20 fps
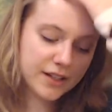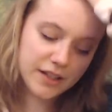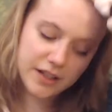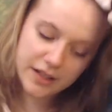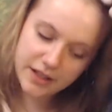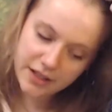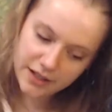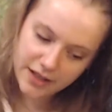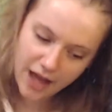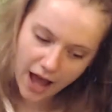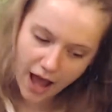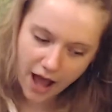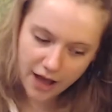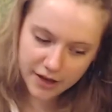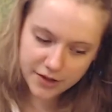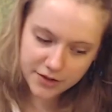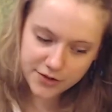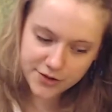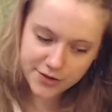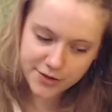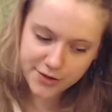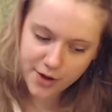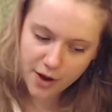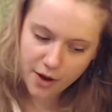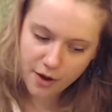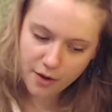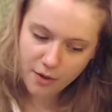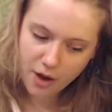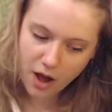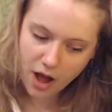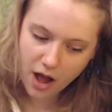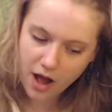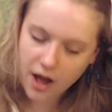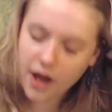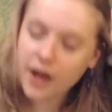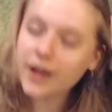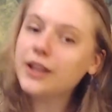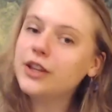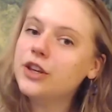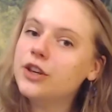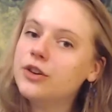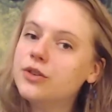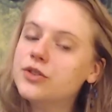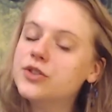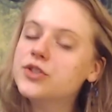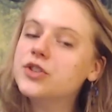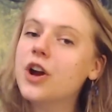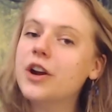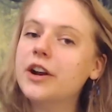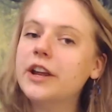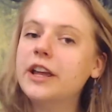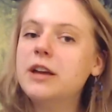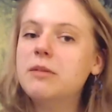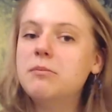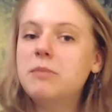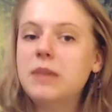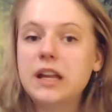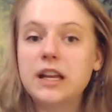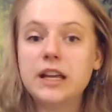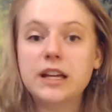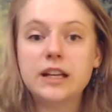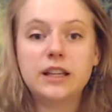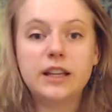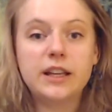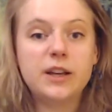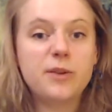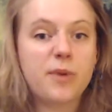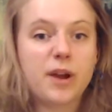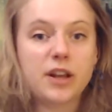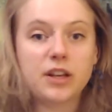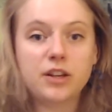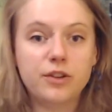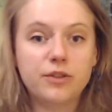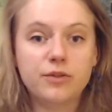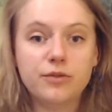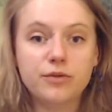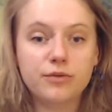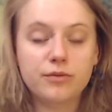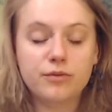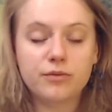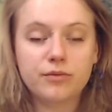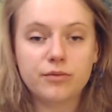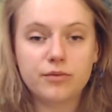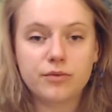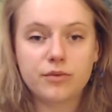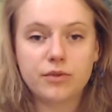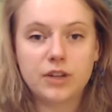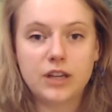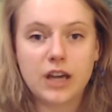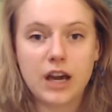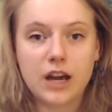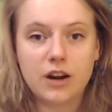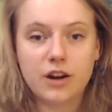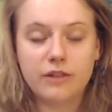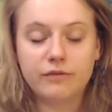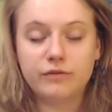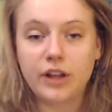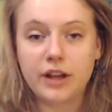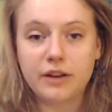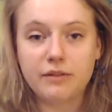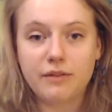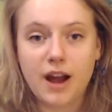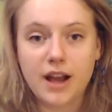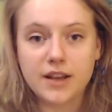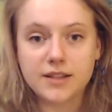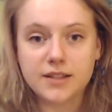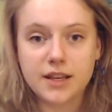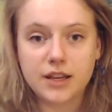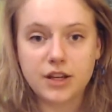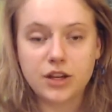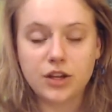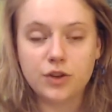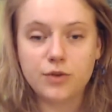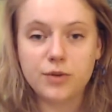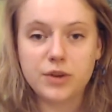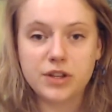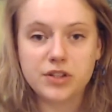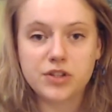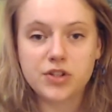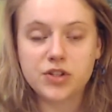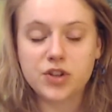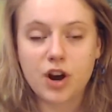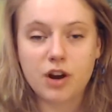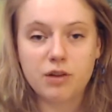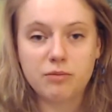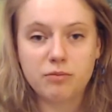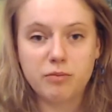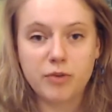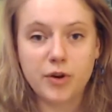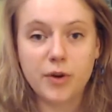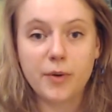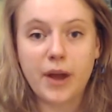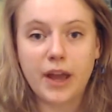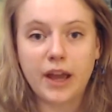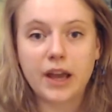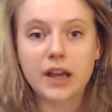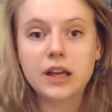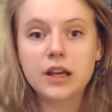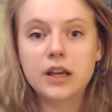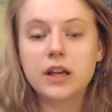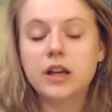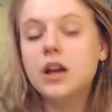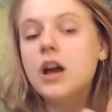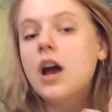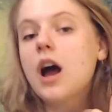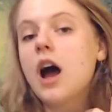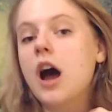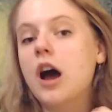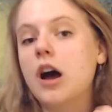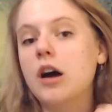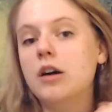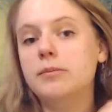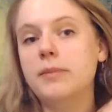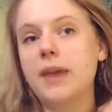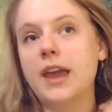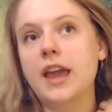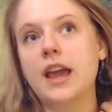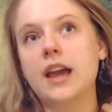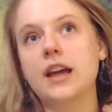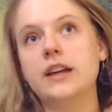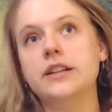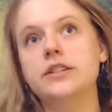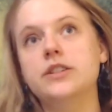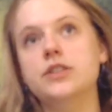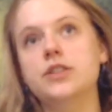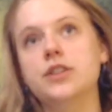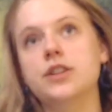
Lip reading: yeah, so you starting immediately when you get on Flight Rising, you can start brewing. And